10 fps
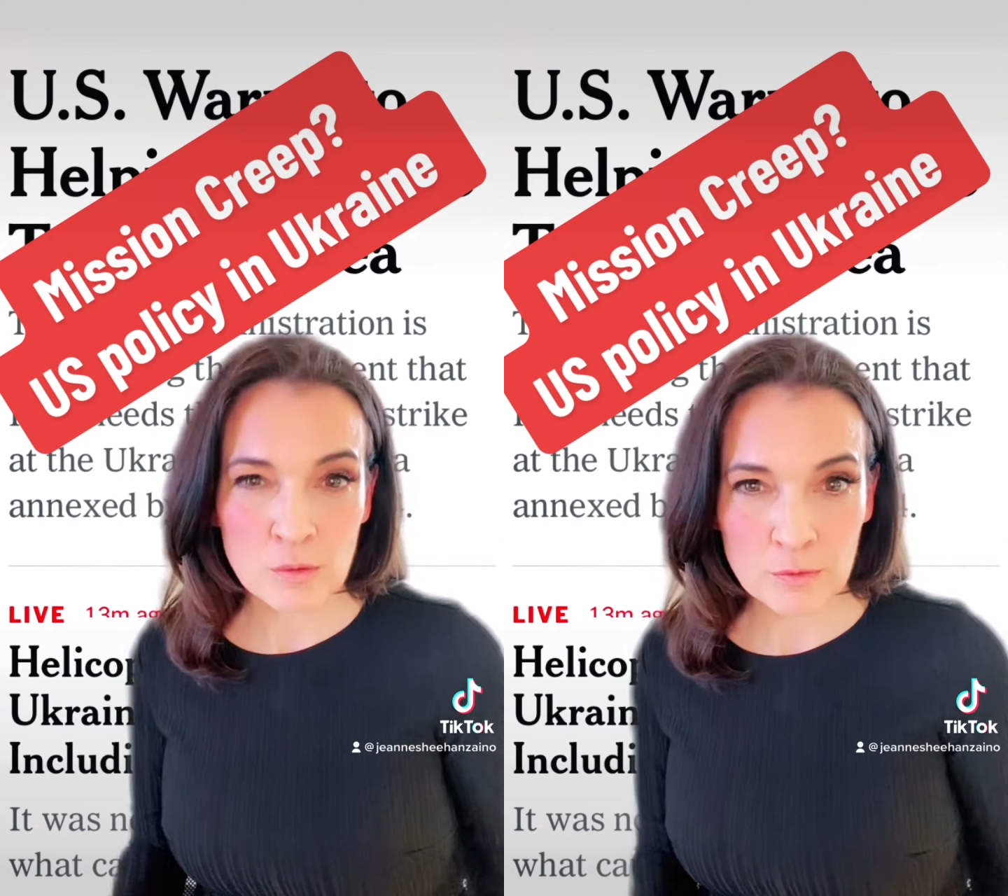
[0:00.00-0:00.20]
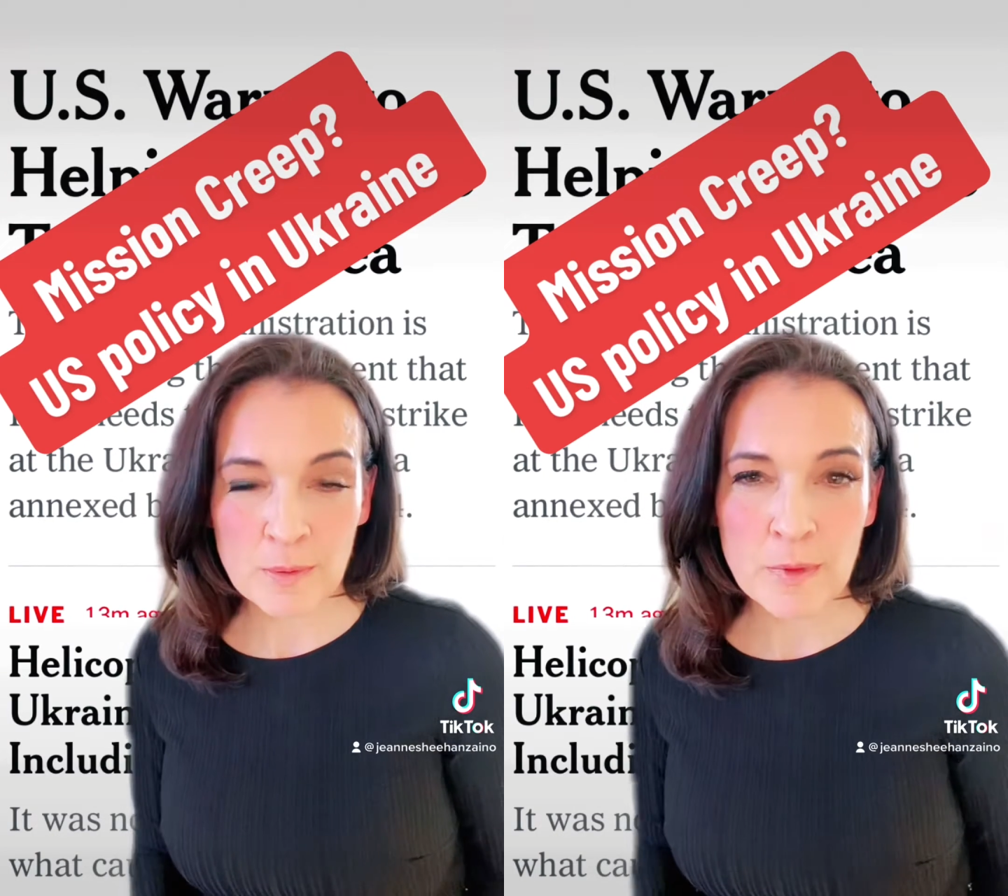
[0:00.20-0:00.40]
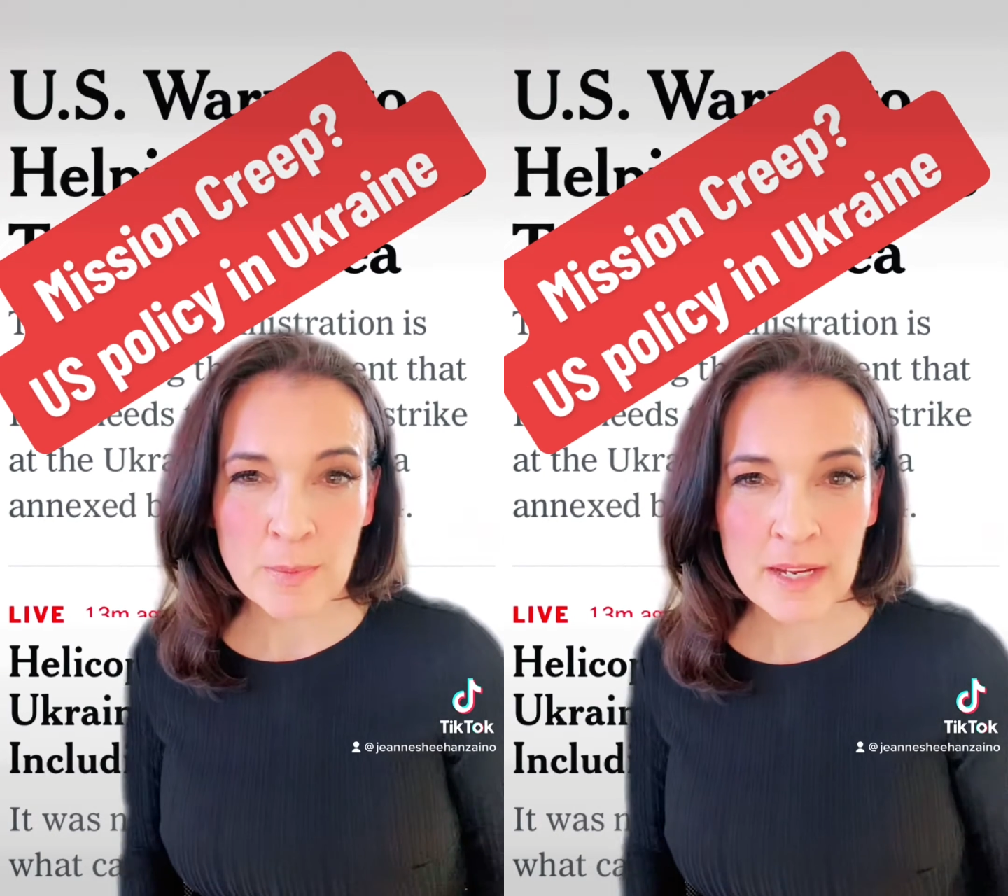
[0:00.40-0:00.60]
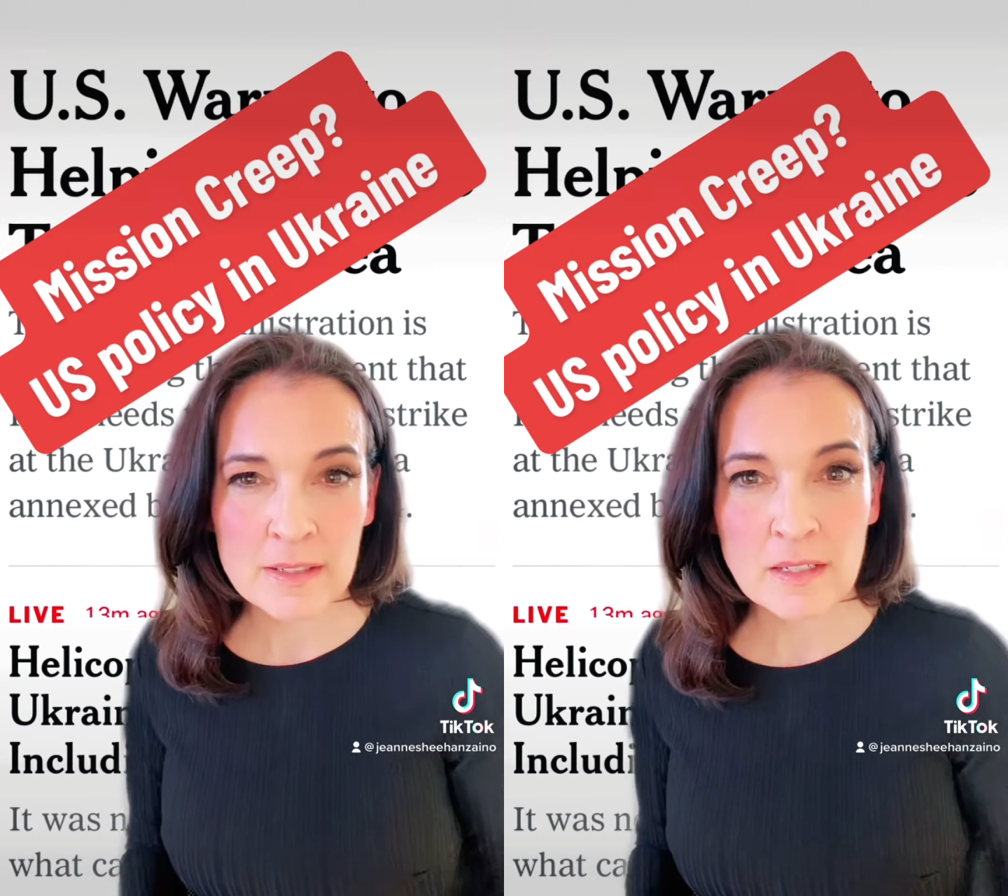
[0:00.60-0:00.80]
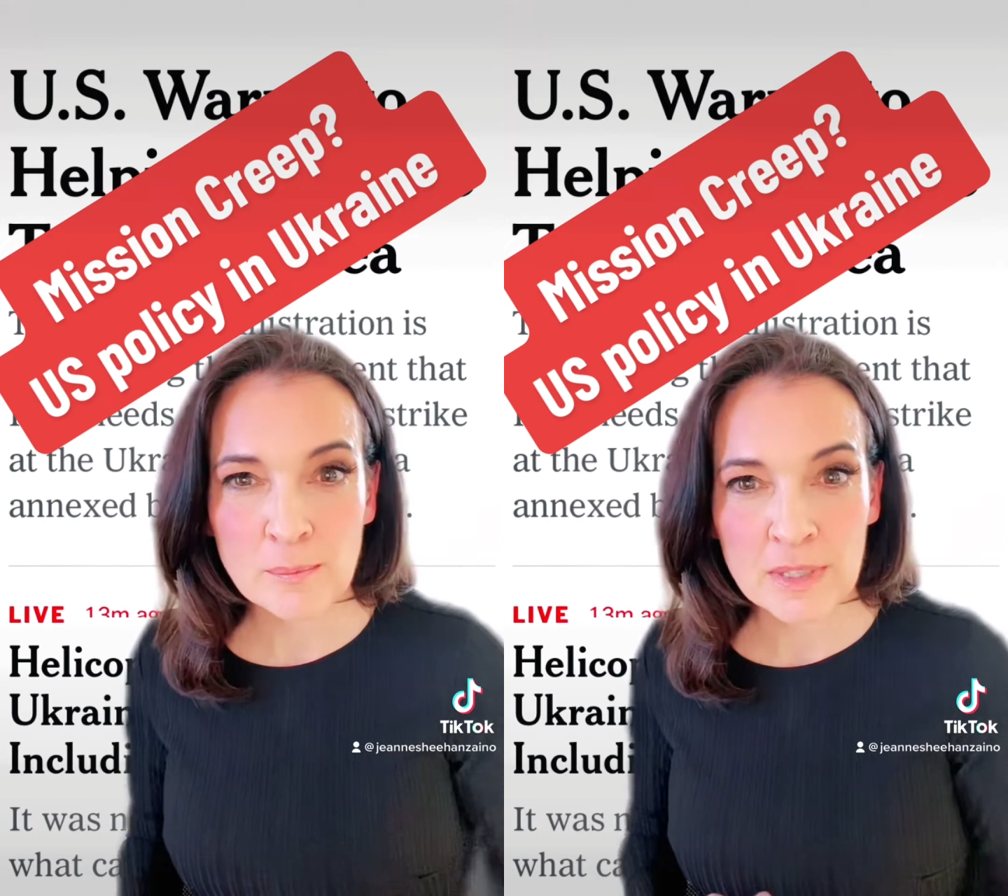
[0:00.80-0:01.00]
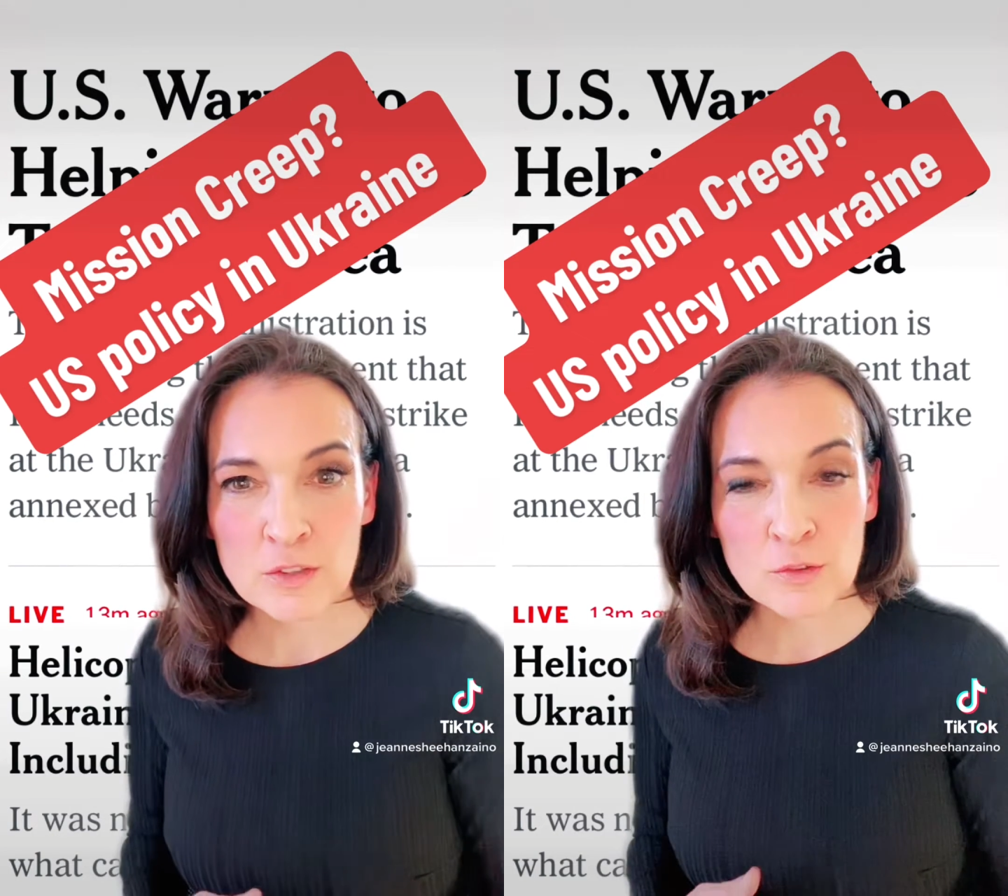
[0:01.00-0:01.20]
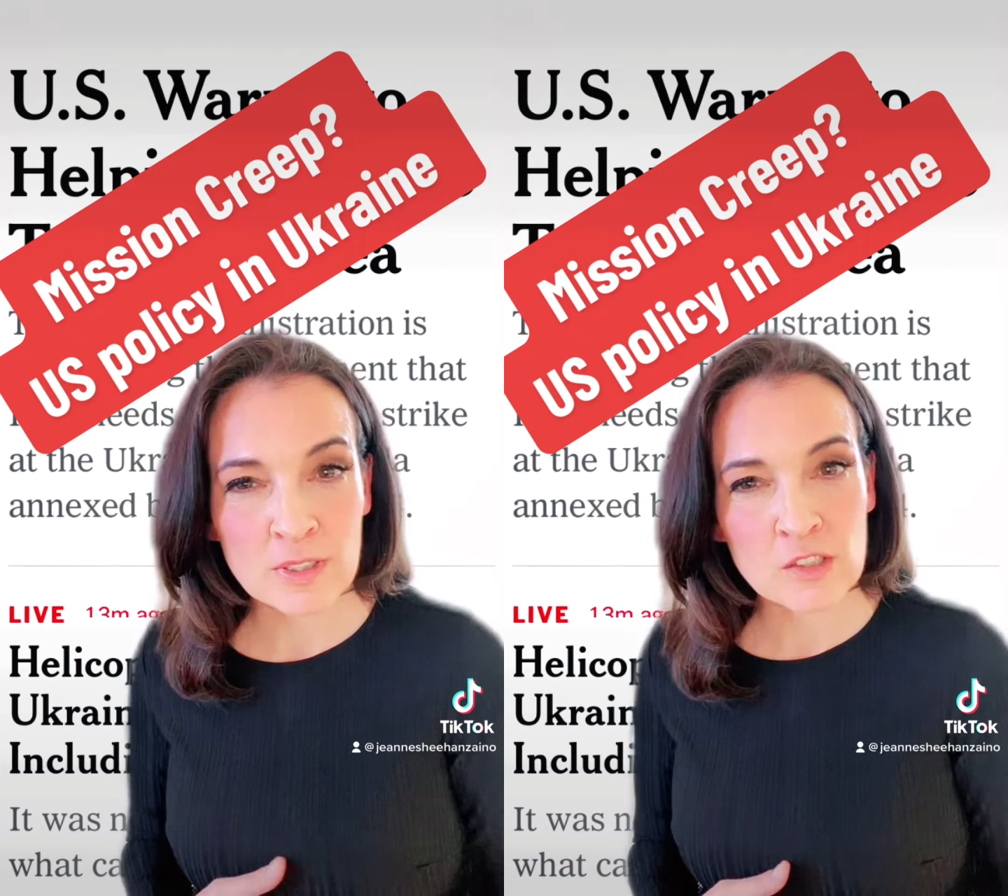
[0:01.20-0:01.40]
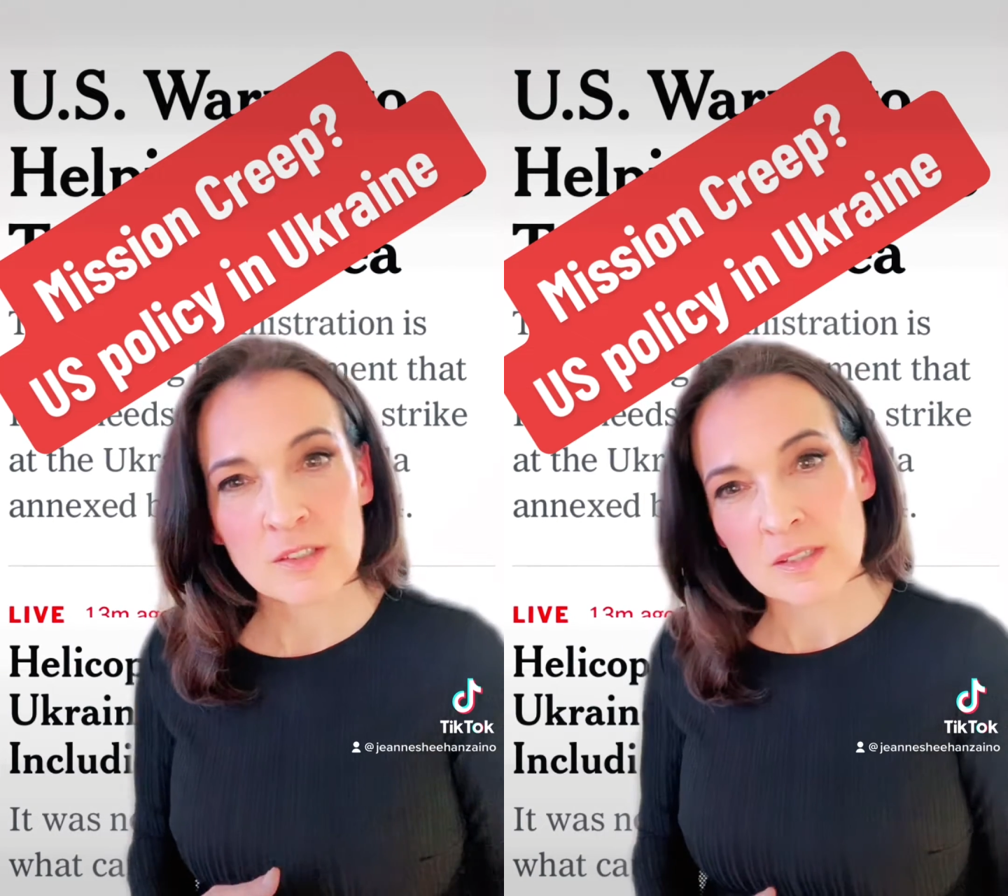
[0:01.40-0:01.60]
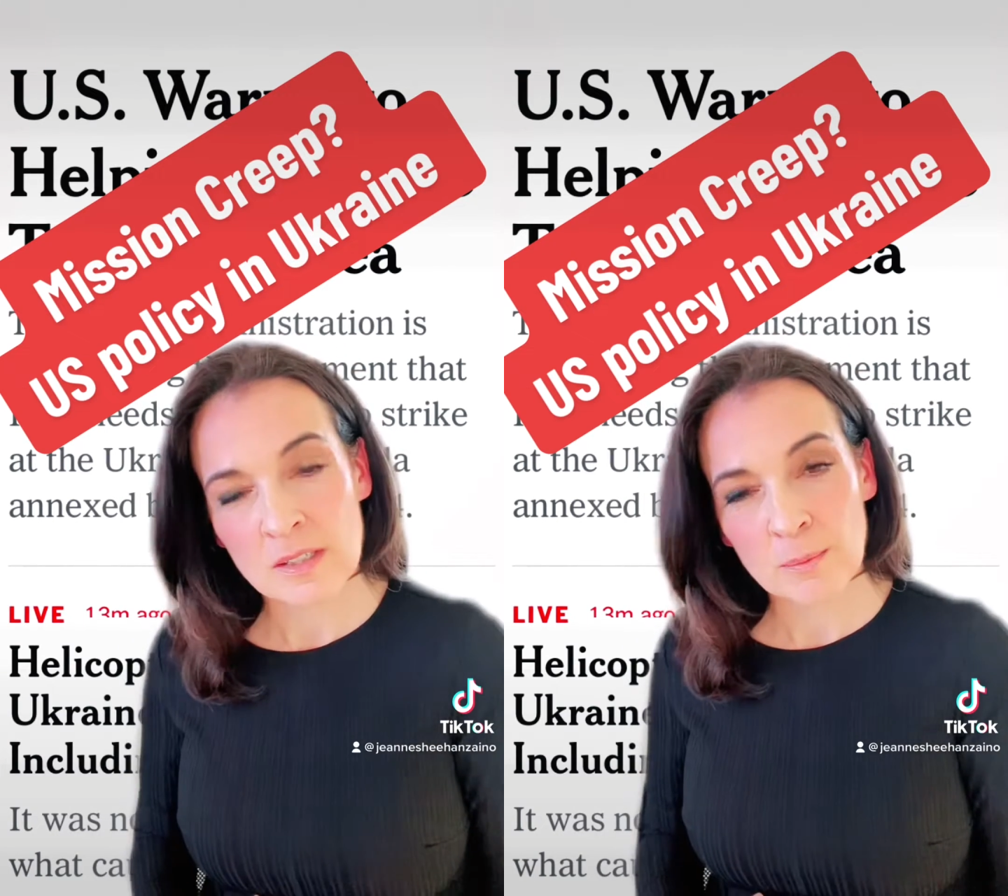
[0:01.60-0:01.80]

from the Biden administration's